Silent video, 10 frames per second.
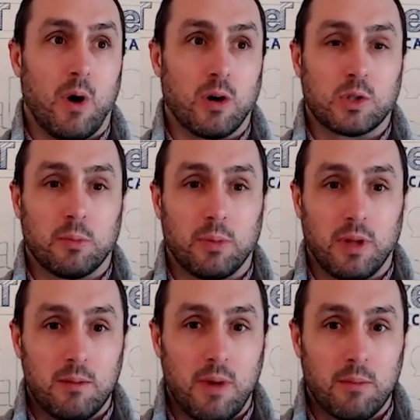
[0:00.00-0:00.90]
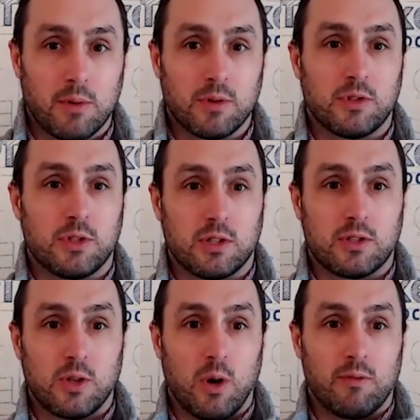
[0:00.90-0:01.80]
are AAA members
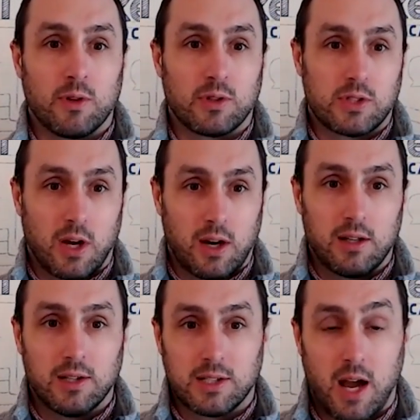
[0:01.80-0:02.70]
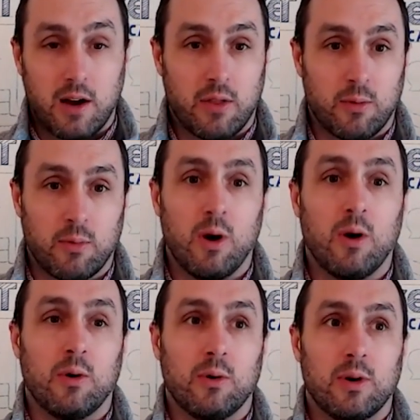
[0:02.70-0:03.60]
just so if you're stuck on the side of the
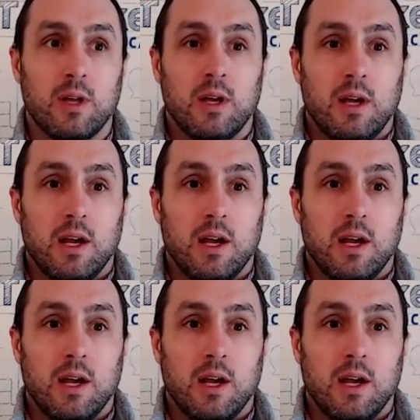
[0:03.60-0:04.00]
road